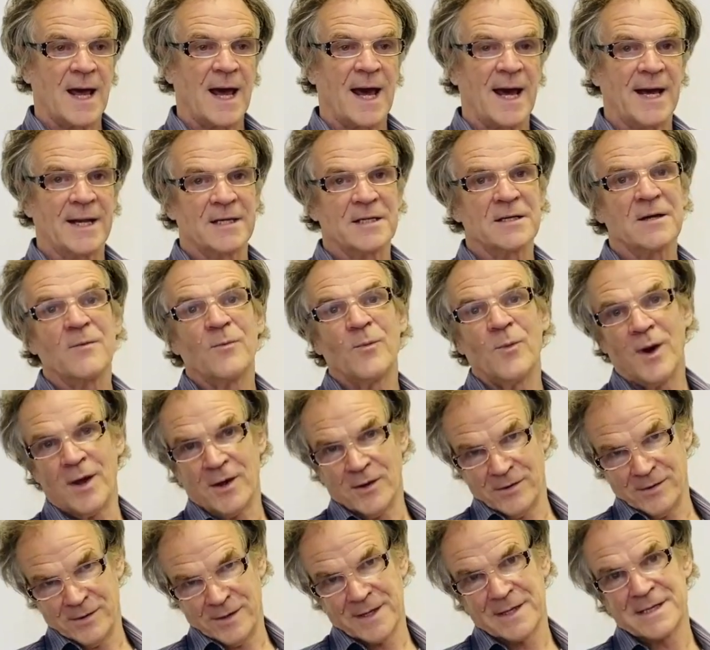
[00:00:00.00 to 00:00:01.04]
And
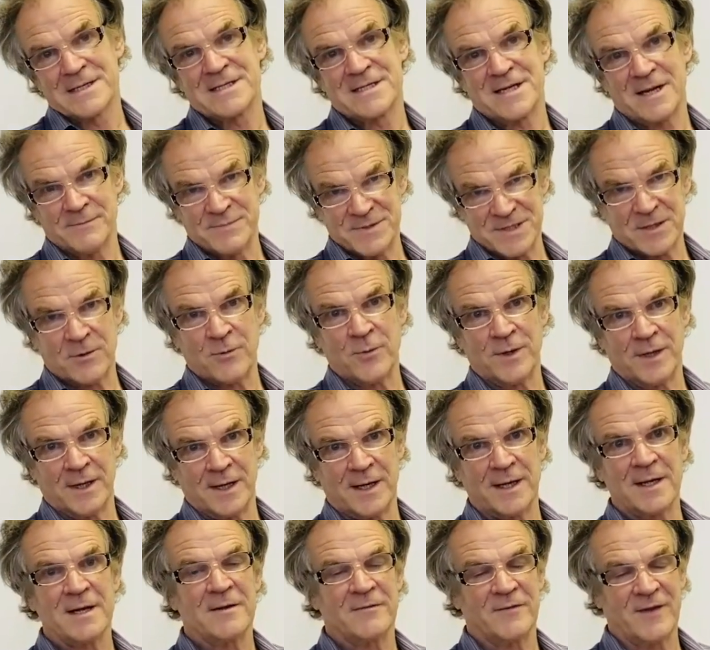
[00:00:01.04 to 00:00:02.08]
will
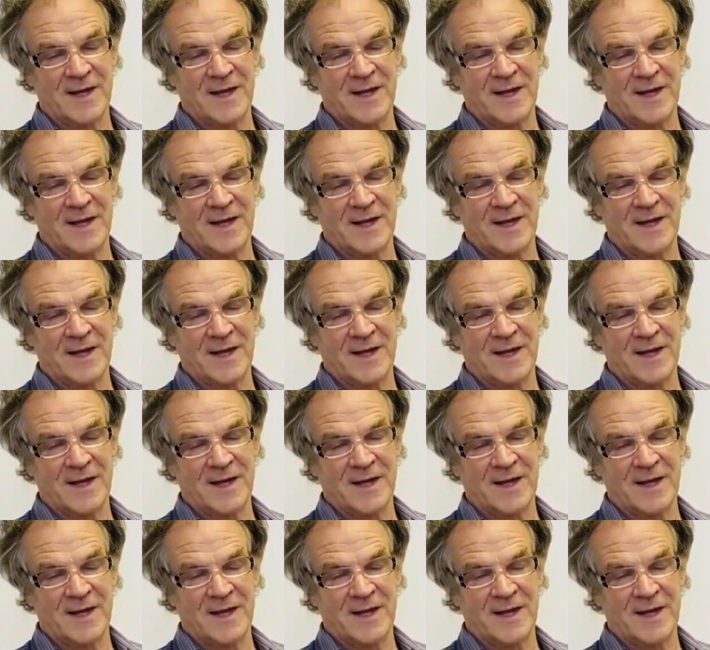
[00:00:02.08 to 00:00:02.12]
subsequently,